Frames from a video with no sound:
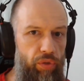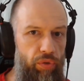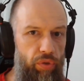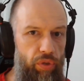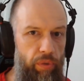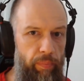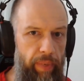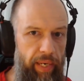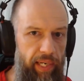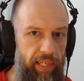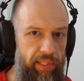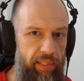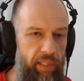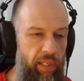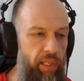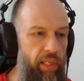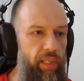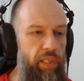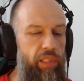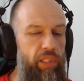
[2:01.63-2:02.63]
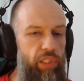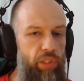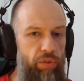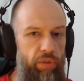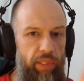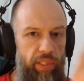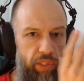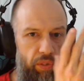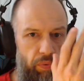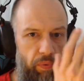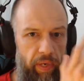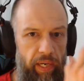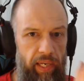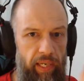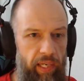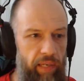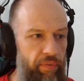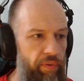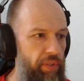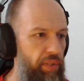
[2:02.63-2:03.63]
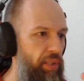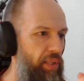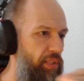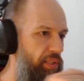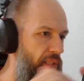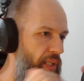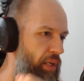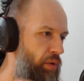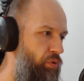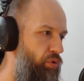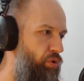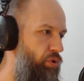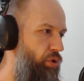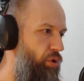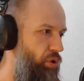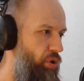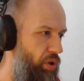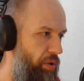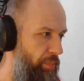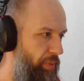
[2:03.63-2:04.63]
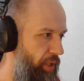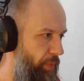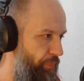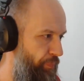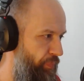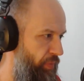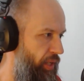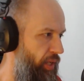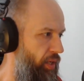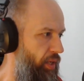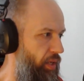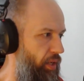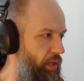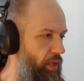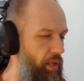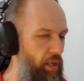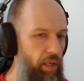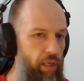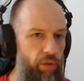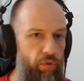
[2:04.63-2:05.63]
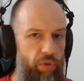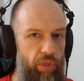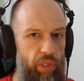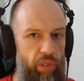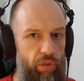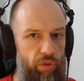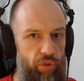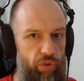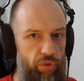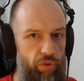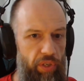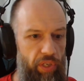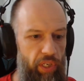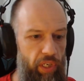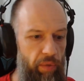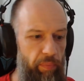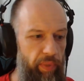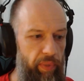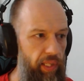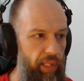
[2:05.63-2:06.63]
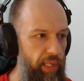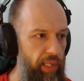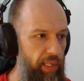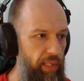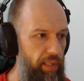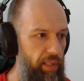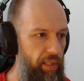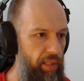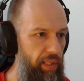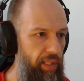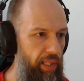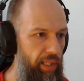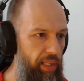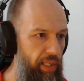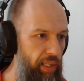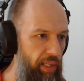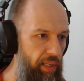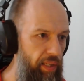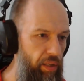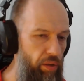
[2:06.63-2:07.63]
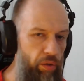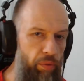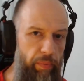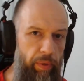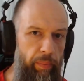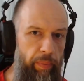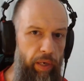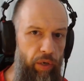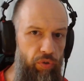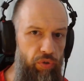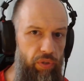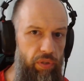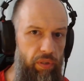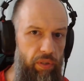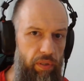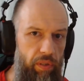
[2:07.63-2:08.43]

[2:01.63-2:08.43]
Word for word: to the max, so that's why everything sounds so horribly. Uh, you can also hear me like uh, clicking on my mouse.